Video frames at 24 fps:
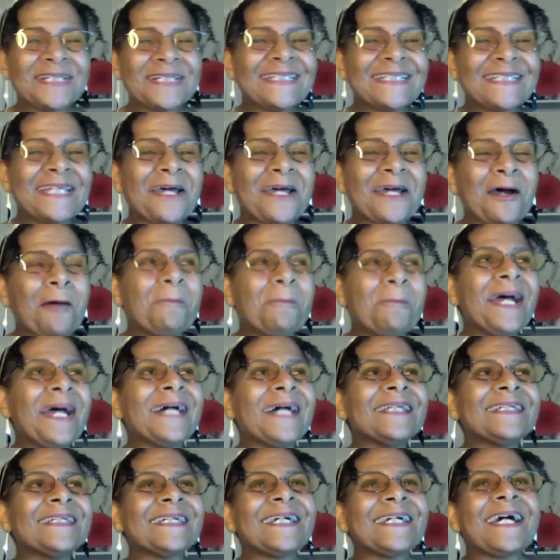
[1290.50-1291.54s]
tell
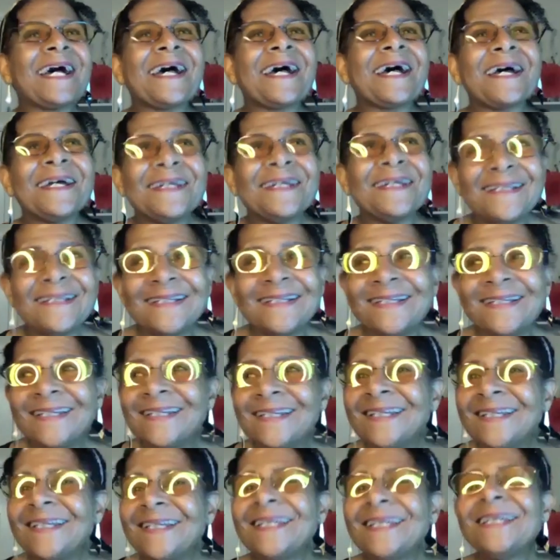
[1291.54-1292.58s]
Malachi,
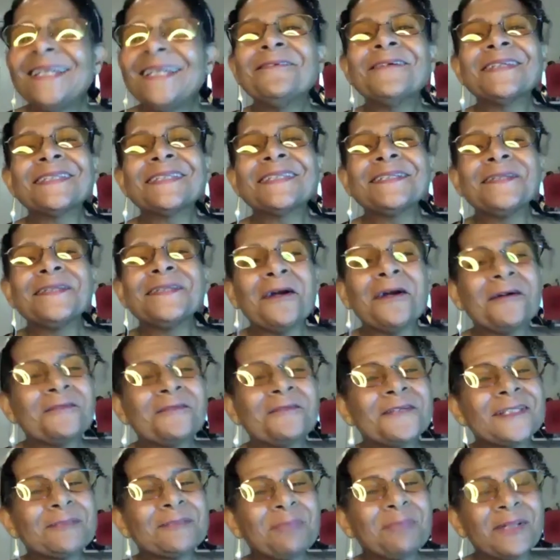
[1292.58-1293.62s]
he was
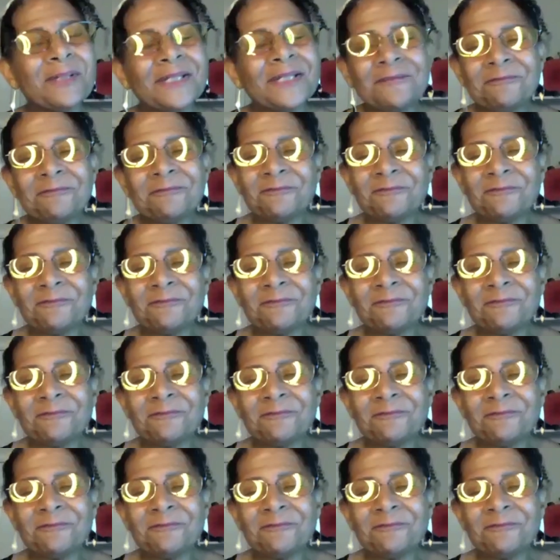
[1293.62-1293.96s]
nervous, but he